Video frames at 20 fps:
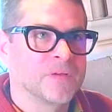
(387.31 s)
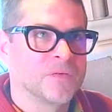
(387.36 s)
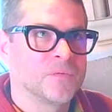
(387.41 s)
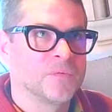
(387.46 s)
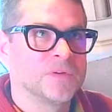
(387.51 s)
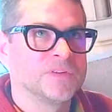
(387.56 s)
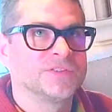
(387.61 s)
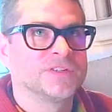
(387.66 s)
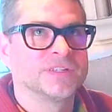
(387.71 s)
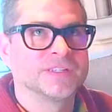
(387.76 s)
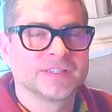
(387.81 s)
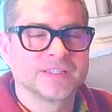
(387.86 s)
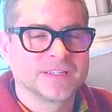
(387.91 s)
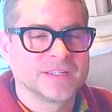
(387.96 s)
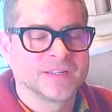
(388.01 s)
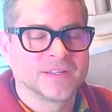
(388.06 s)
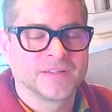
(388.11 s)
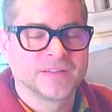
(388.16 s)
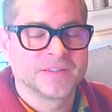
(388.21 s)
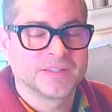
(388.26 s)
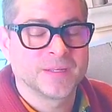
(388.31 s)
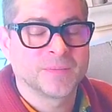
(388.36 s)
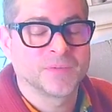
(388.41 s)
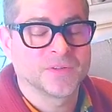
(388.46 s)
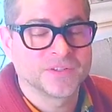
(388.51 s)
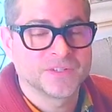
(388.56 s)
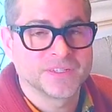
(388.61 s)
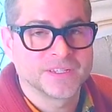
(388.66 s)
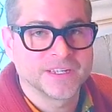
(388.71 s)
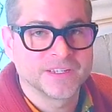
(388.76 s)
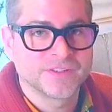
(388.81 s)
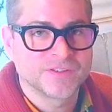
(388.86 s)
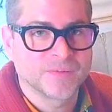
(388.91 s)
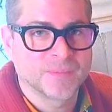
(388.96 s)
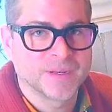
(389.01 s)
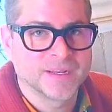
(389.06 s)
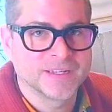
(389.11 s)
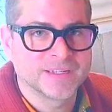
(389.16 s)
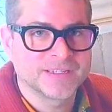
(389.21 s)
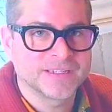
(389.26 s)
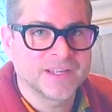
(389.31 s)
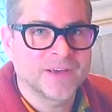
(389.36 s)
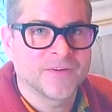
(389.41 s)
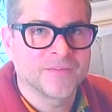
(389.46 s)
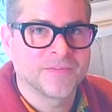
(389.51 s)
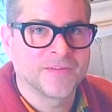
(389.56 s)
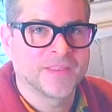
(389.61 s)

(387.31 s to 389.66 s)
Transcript: which is similar to the instrument itself,